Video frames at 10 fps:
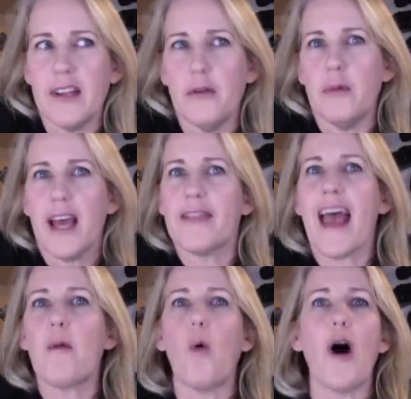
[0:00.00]
You get
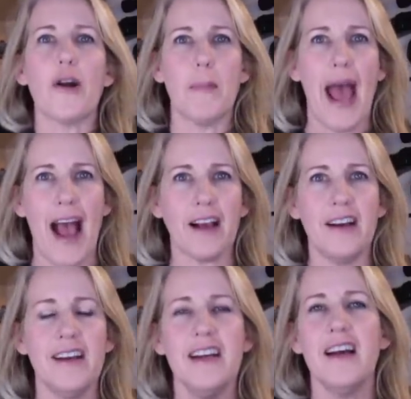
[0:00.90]
that water
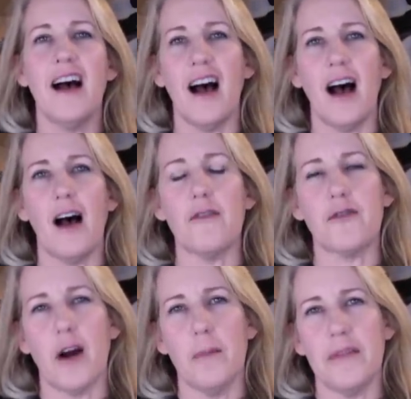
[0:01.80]
back
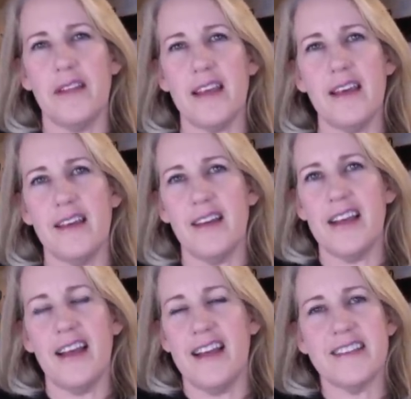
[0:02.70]
from the
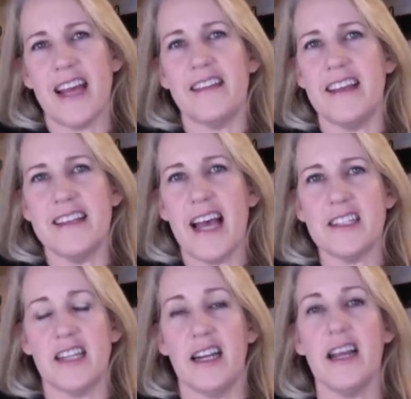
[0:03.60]
inside the
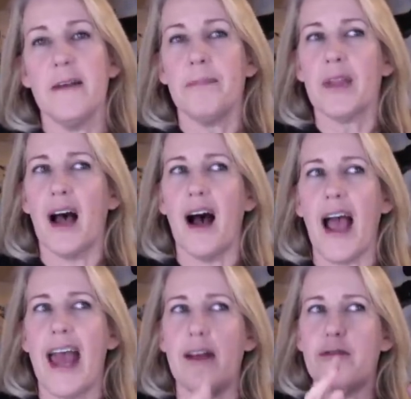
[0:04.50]
intestine.
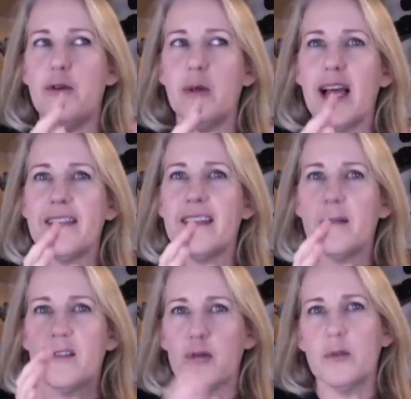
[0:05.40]
And if you let
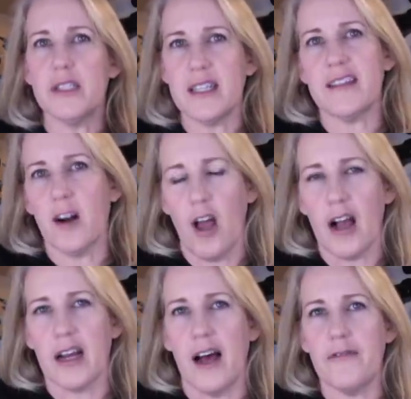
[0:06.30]
the stool sit there
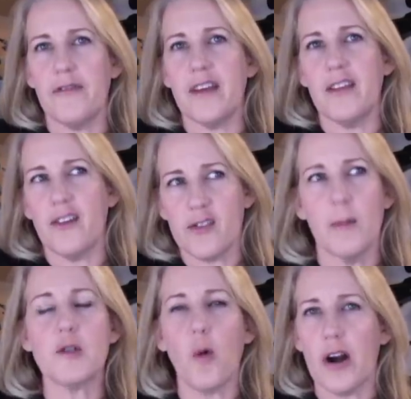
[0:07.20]
long enough, so
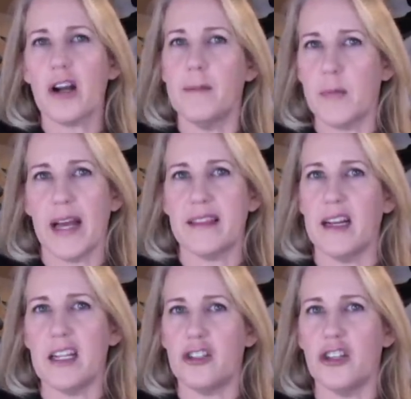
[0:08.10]
much water comes back that
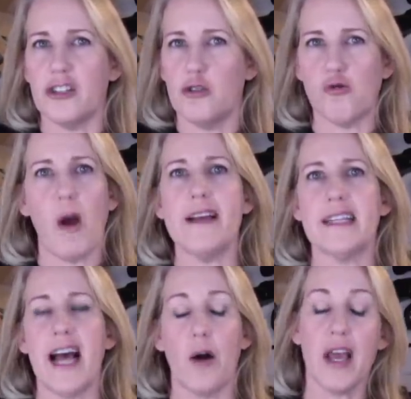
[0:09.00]
it just dries
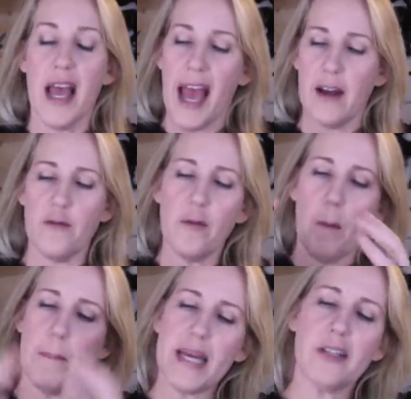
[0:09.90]
it out. And if you have
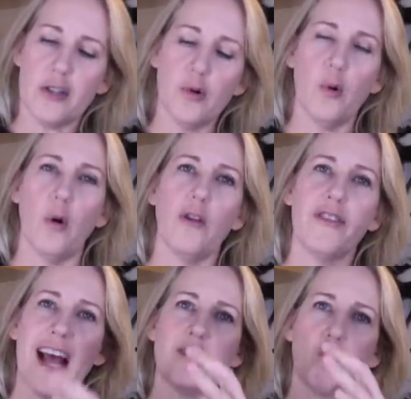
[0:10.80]
a big stool
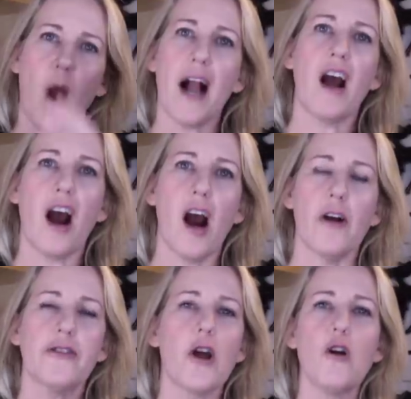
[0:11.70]
that's rock
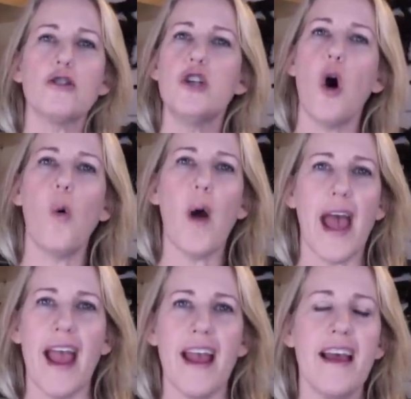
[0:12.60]
hard, there's no
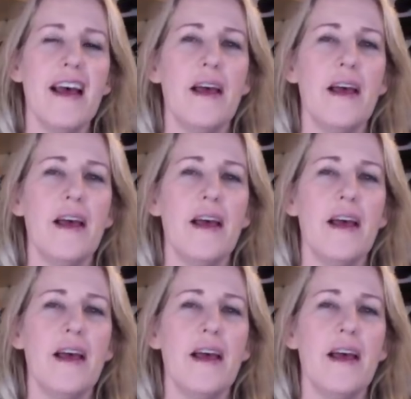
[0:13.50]
way